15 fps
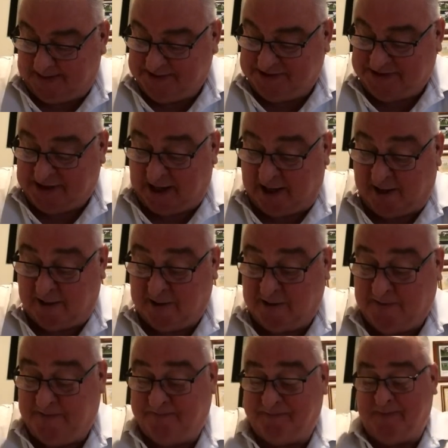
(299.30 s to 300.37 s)
So,
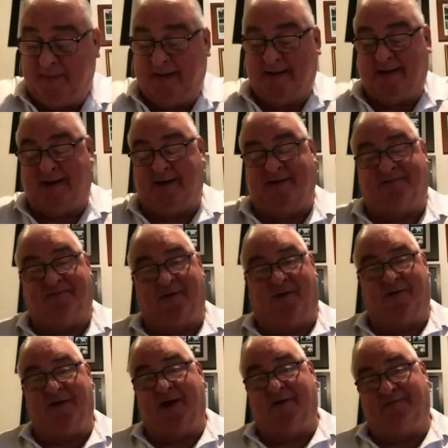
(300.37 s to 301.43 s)
and I
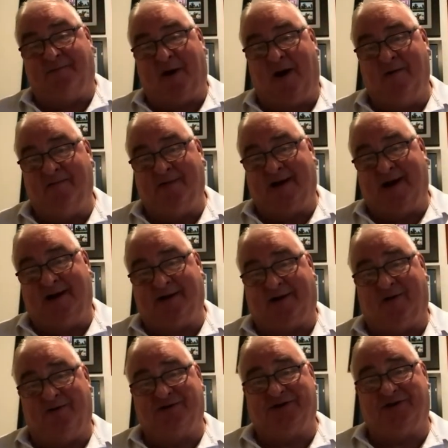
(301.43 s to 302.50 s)
think if Bowman had
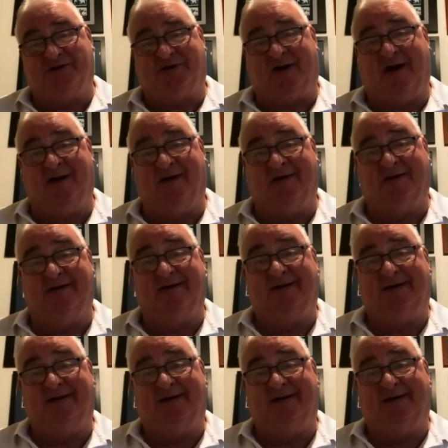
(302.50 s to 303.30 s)
concentrated